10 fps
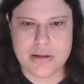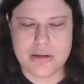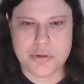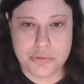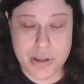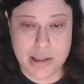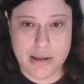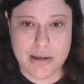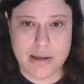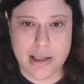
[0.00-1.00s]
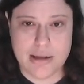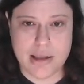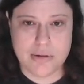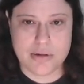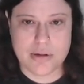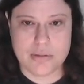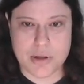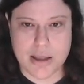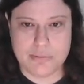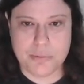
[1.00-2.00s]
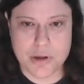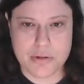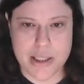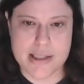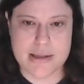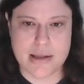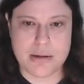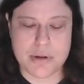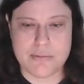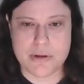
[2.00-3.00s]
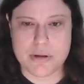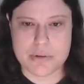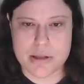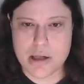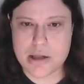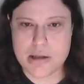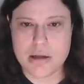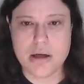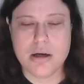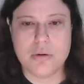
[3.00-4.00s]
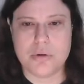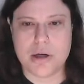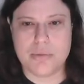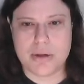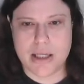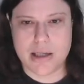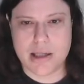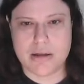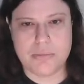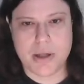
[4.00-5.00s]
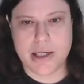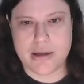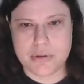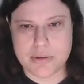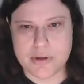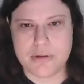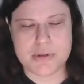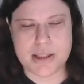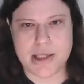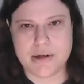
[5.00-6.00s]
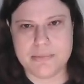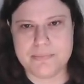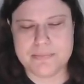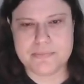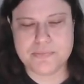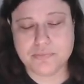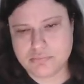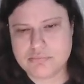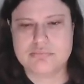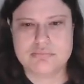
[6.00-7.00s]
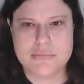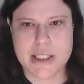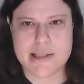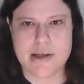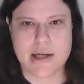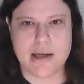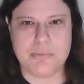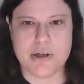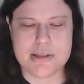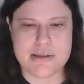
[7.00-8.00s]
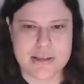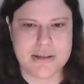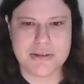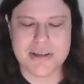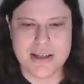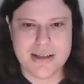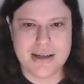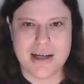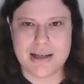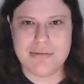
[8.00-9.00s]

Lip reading: green and either would have had 4 grays, and then I would have known it was logger, or I would have had a yellow Y and I would have known it was layer. So that's how that game works. So give